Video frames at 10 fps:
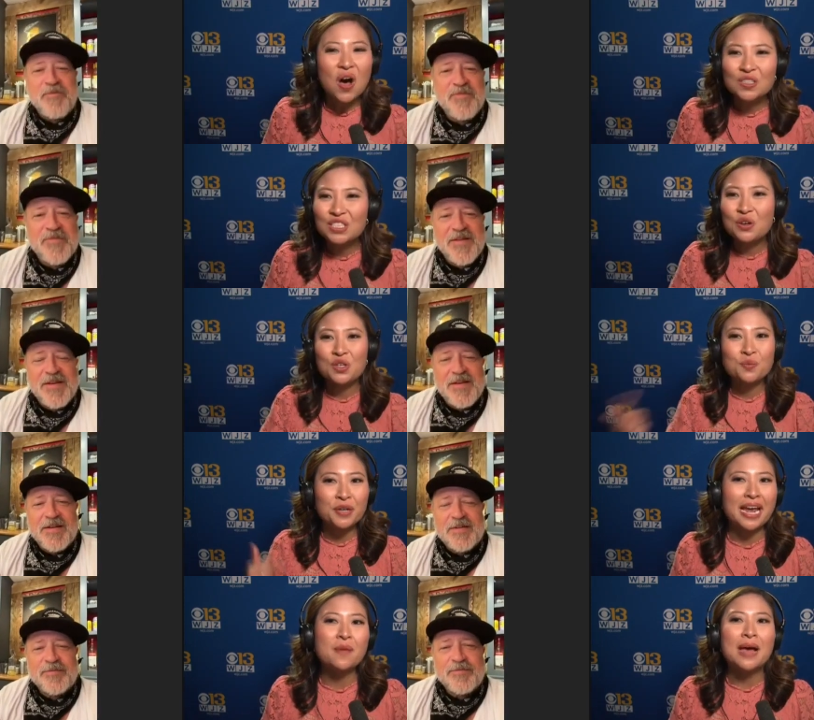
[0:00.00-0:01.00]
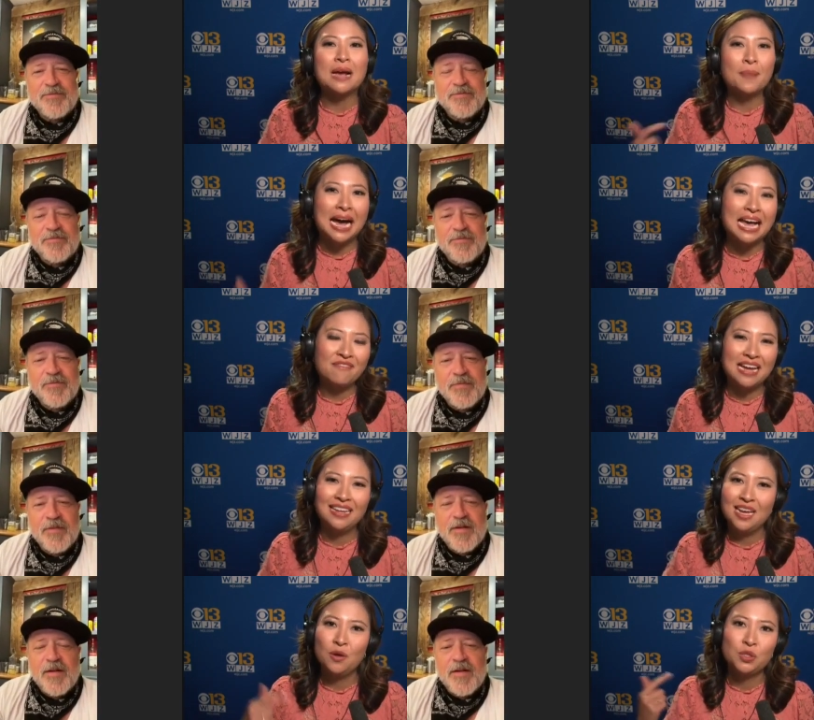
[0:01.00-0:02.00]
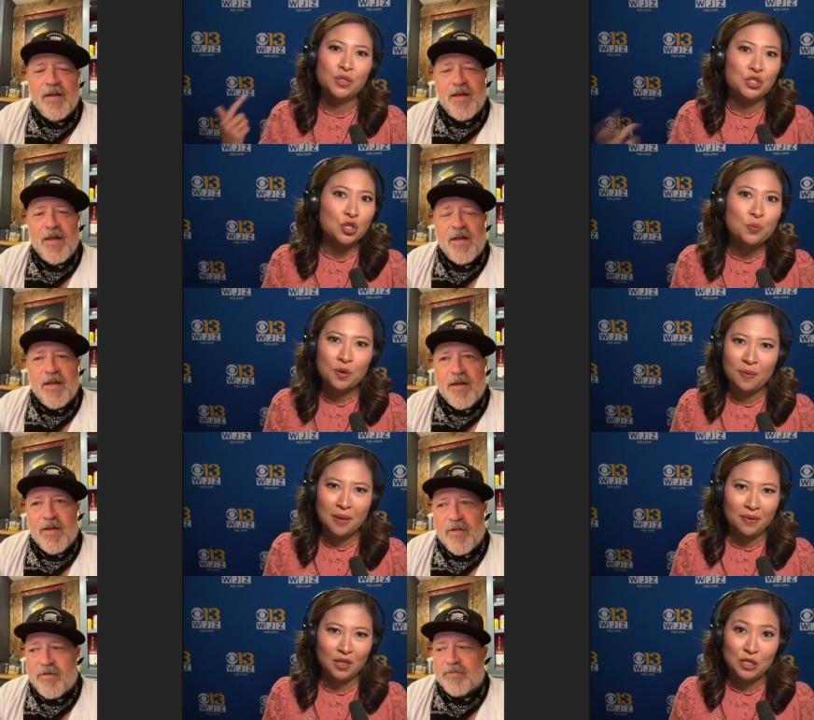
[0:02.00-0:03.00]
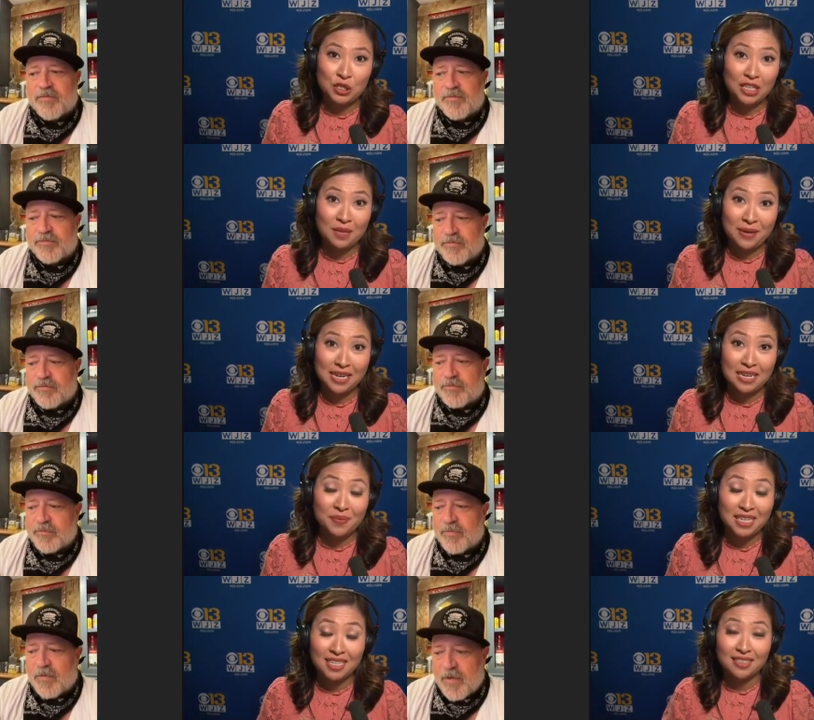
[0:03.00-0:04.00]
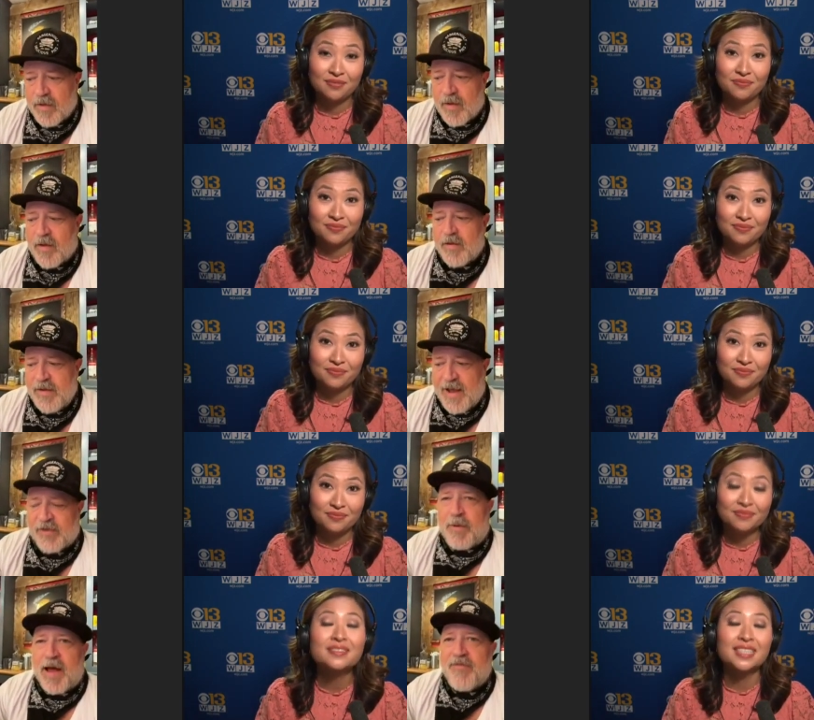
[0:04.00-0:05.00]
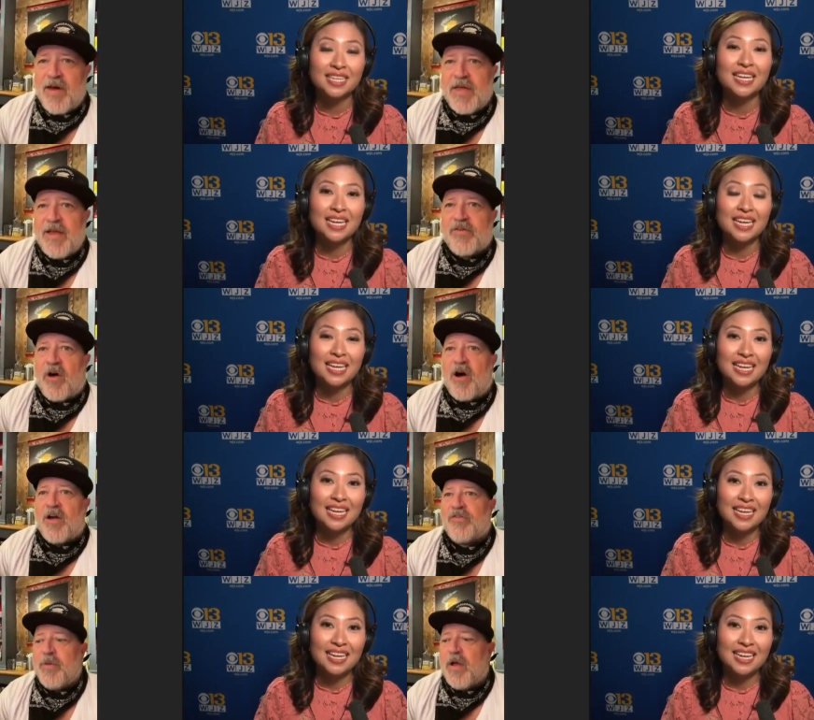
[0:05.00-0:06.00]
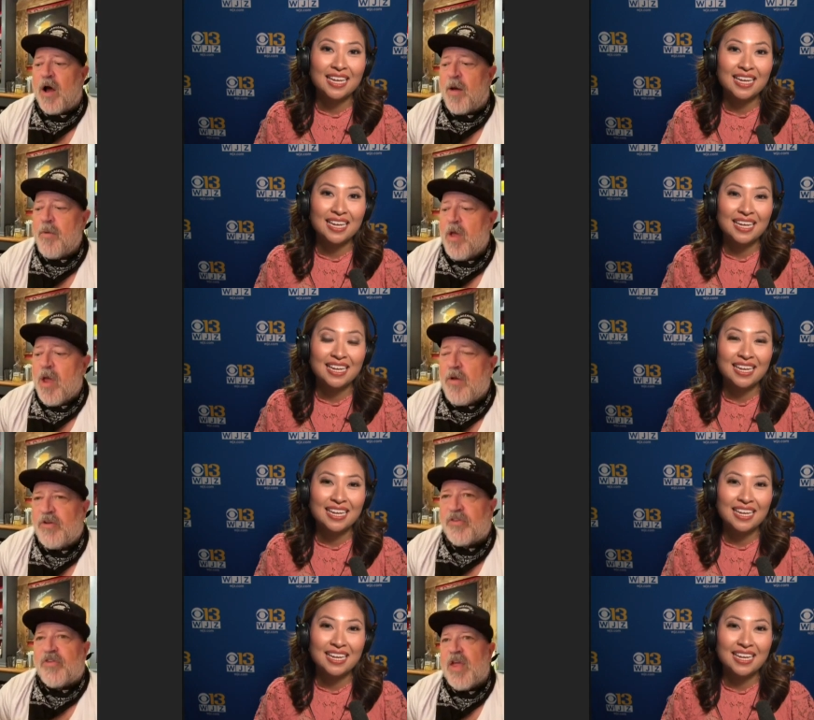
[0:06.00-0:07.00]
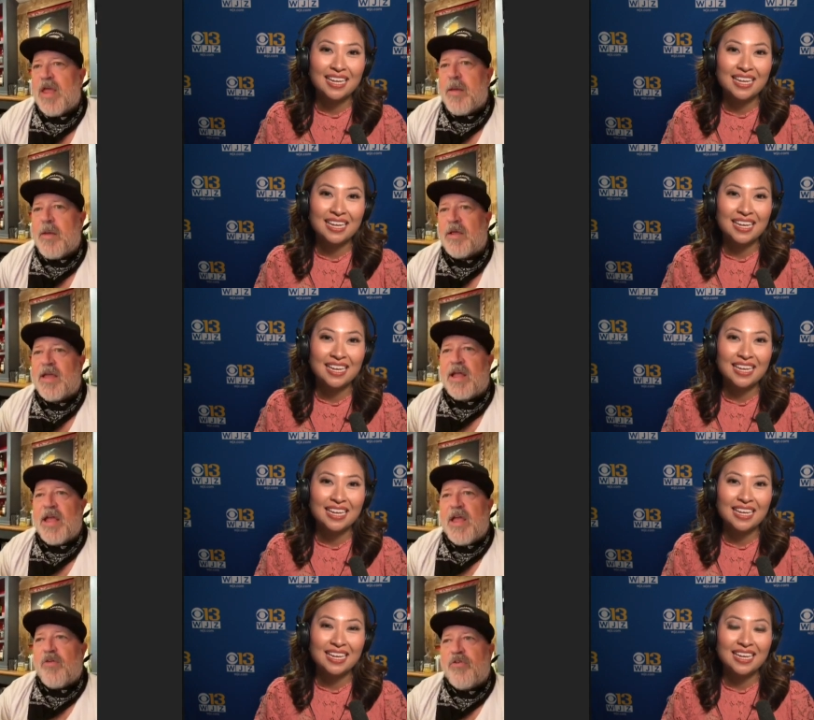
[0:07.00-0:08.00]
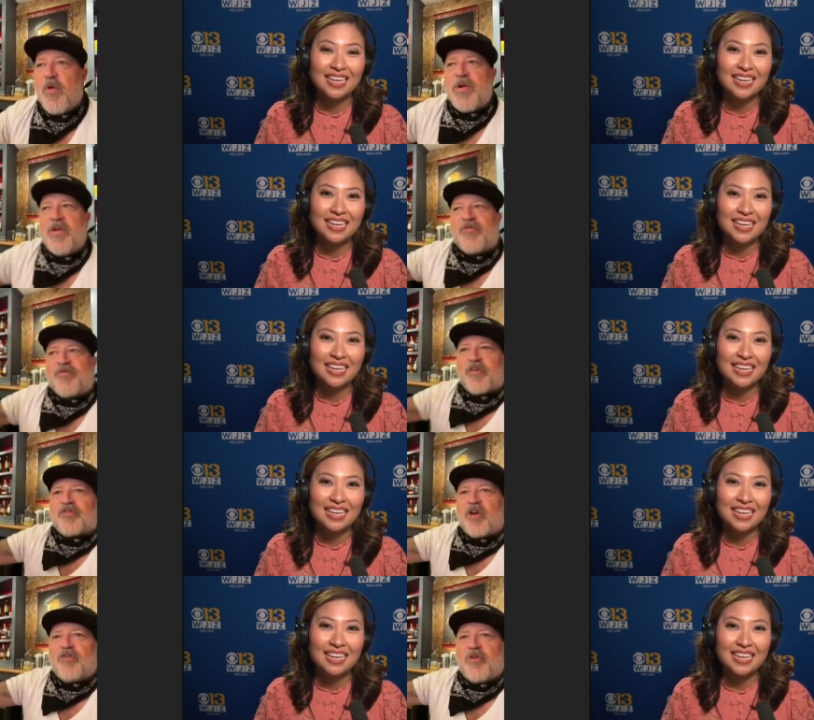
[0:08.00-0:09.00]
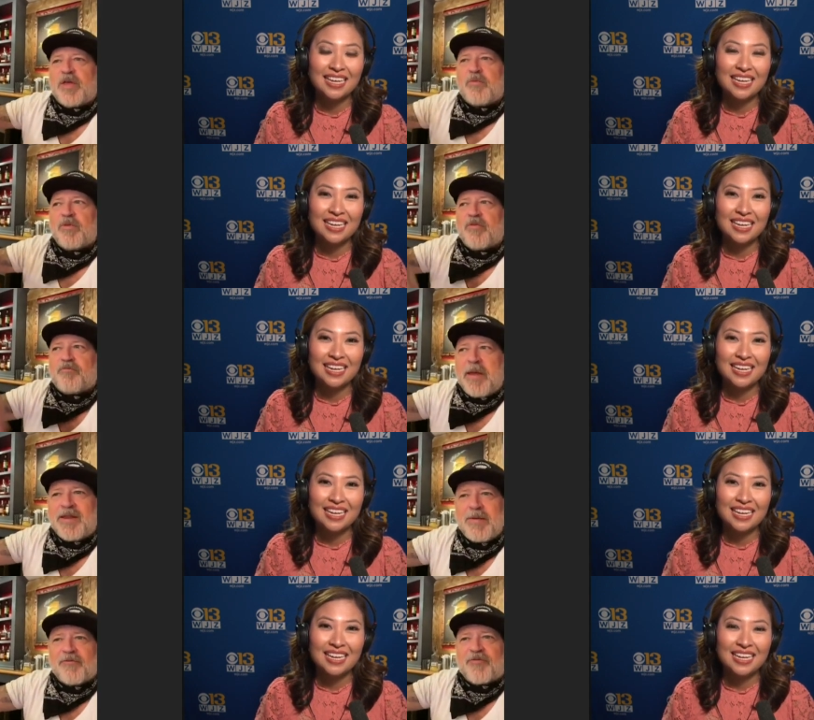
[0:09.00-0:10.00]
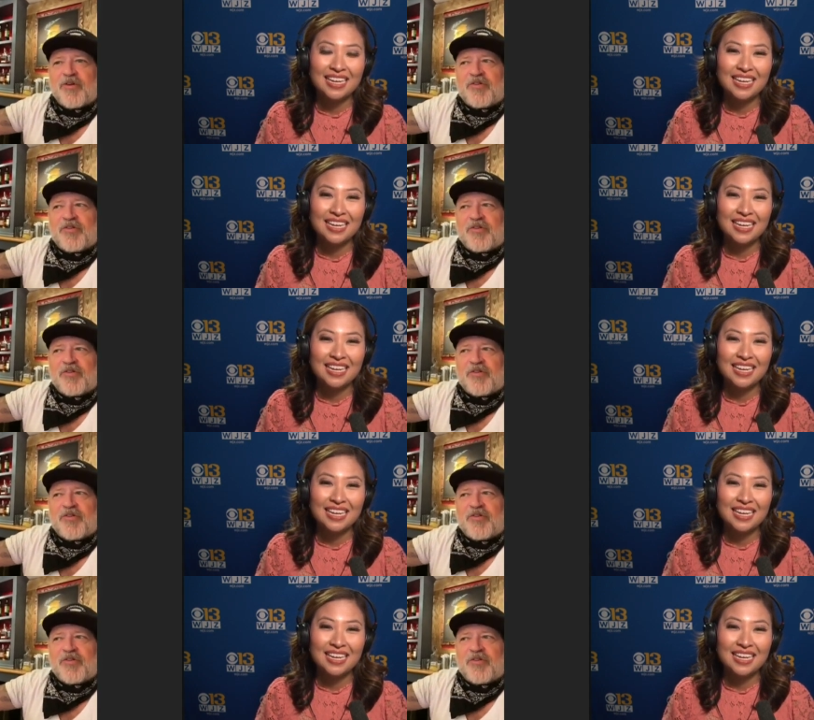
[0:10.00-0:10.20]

Speaker 1: Also, you're bringing back Pie valet, which was super popular during the pandemic.
Speaker 2: Yes, Pie valet is awesome. Um, just it get you know when you first started doing like when the pandemic first